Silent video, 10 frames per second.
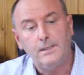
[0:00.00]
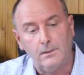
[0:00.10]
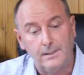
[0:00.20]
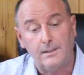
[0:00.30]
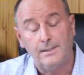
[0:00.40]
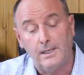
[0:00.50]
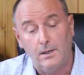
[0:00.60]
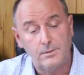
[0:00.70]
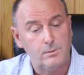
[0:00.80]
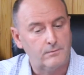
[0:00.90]
clear, and they
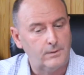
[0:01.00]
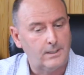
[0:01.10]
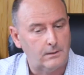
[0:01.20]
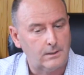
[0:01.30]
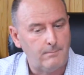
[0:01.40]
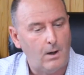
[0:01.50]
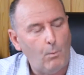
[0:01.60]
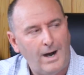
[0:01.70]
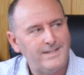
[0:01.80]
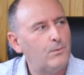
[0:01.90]
also were very clear about
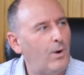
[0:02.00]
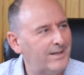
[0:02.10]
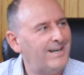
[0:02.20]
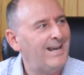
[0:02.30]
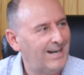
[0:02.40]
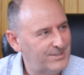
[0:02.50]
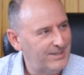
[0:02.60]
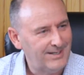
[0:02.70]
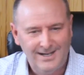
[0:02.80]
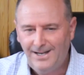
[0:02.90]
why they wanted to
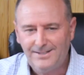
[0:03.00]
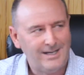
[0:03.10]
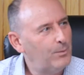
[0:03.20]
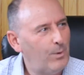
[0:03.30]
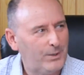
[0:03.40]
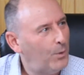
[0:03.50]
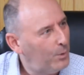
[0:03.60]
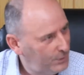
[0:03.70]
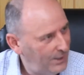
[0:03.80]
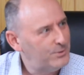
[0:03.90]
exit. They didn't want to
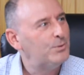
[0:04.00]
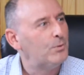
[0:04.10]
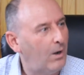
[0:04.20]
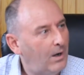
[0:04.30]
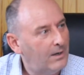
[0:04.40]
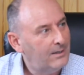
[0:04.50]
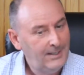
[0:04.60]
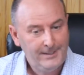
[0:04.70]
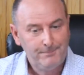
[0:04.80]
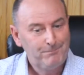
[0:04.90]
hold on too long.
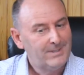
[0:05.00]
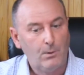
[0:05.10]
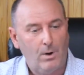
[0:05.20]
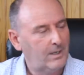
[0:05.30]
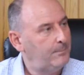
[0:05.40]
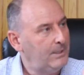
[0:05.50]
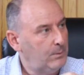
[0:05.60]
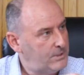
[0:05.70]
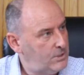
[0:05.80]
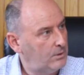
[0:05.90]
They wanted to be
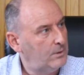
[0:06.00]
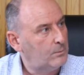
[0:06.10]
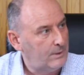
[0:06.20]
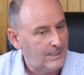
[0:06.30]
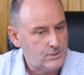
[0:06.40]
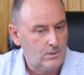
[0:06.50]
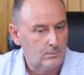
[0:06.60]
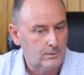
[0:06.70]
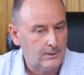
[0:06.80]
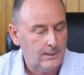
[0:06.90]
with children and
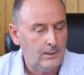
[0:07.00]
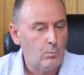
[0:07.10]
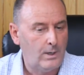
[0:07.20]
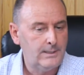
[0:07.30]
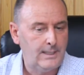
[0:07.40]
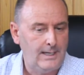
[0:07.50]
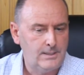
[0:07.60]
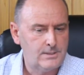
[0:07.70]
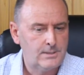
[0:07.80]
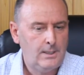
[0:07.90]
grandchildren. In one
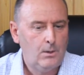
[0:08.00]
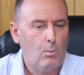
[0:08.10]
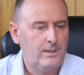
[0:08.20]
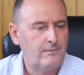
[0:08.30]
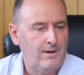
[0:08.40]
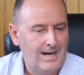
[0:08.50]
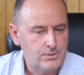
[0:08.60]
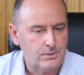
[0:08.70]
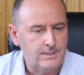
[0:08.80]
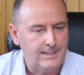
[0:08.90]
case, one
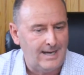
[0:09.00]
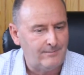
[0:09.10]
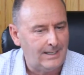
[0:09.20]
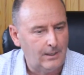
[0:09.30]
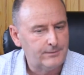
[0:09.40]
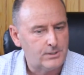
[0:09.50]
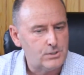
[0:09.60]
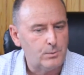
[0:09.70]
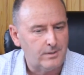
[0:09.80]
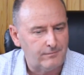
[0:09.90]
advisor did have a health
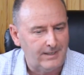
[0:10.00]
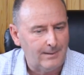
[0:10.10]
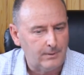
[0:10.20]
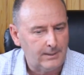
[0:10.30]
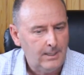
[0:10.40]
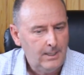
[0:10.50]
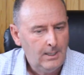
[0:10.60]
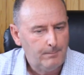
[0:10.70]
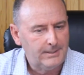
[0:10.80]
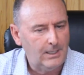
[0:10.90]
issue in the family,
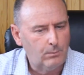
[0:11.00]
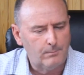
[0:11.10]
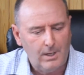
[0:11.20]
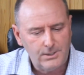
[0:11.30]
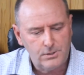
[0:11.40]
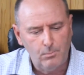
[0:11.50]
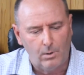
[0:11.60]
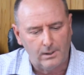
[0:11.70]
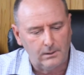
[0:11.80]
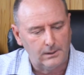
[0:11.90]
but they were much
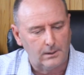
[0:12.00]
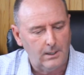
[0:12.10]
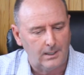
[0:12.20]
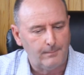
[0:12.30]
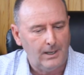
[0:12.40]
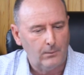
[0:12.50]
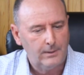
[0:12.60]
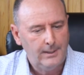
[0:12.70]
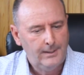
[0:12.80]
more clear-cut about